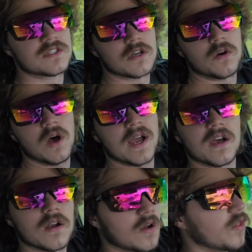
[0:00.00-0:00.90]
so I
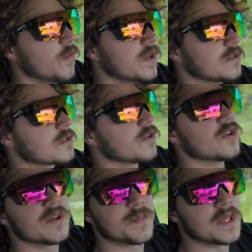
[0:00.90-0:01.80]
got all the wheels
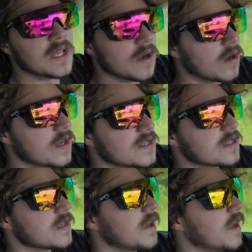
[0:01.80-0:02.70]
loaded up in the Yaris.